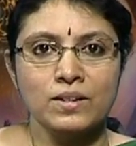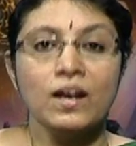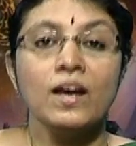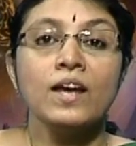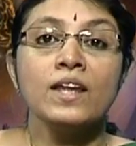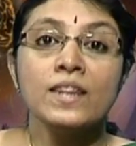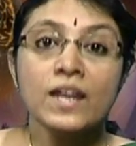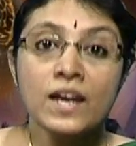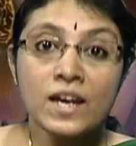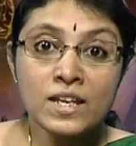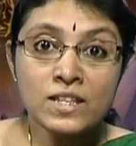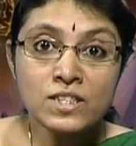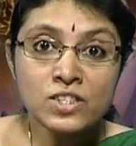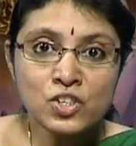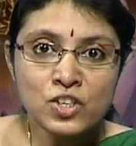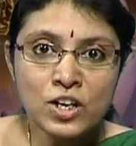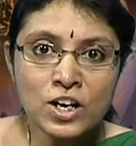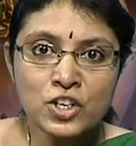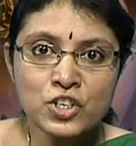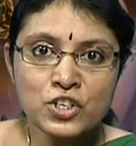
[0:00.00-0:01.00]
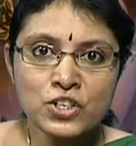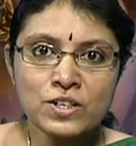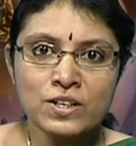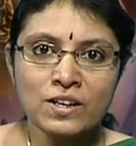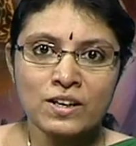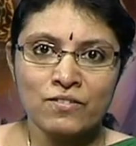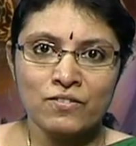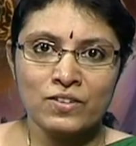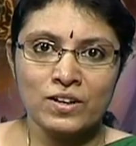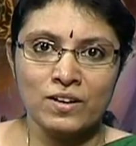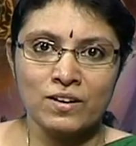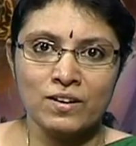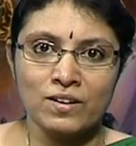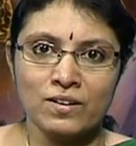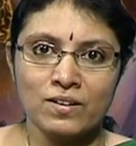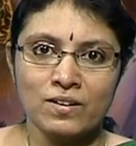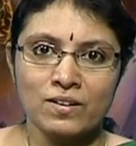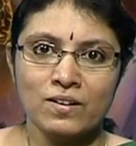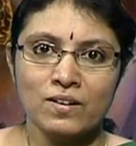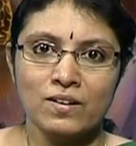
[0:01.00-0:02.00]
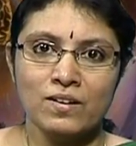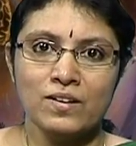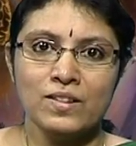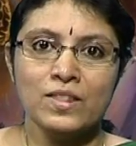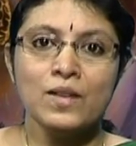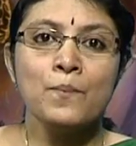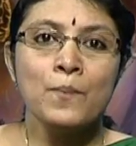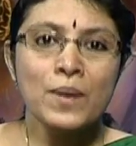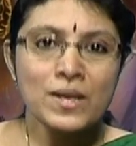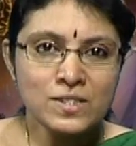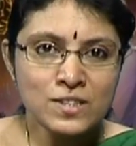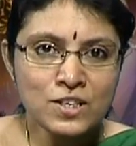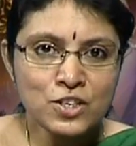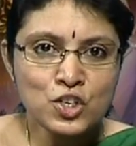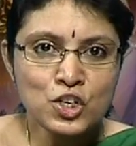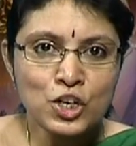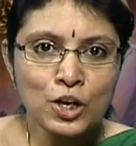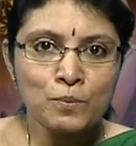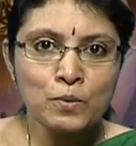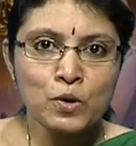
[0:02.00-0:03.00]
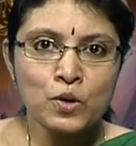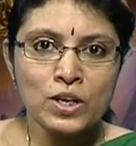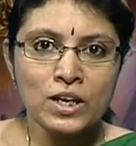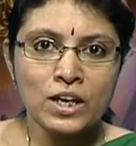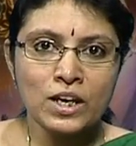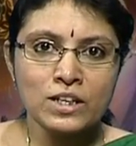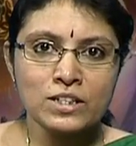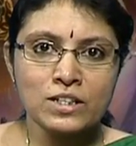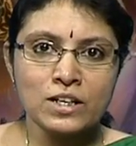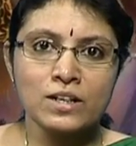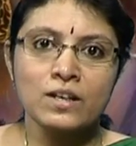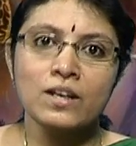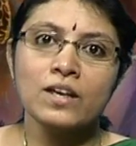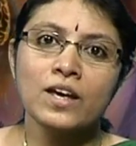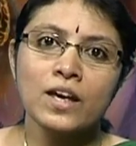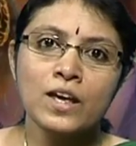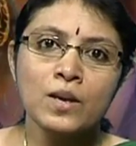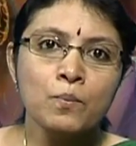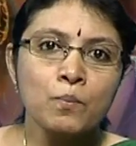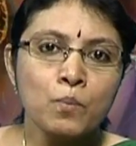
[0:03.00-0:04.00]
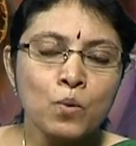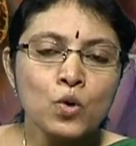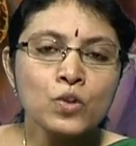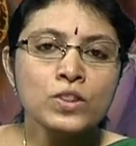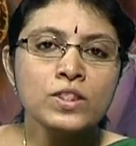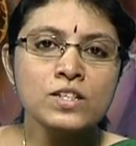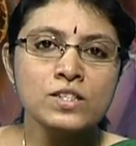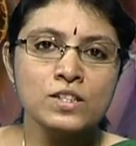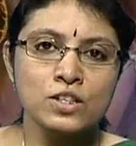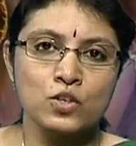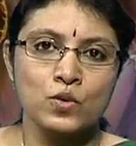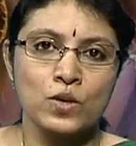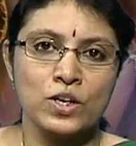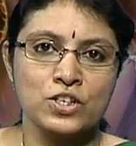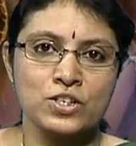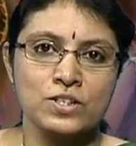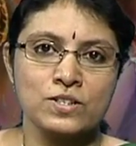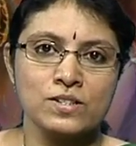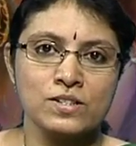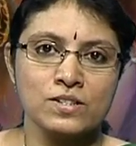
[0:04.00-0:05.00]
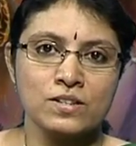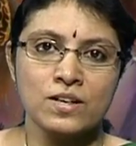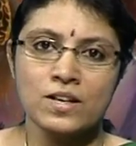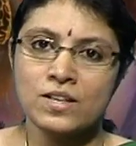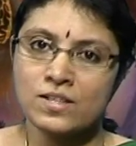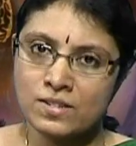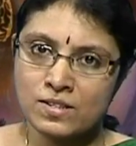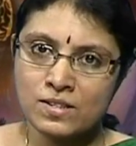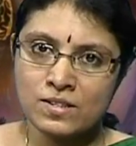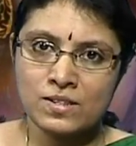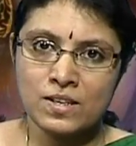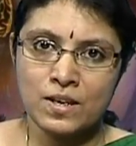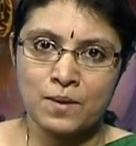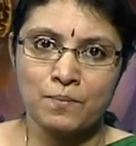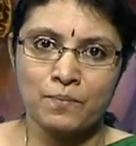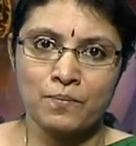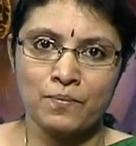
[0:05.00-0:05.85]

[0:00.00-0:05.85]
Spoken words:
The instruction given, the message communicated in both the situations is the same.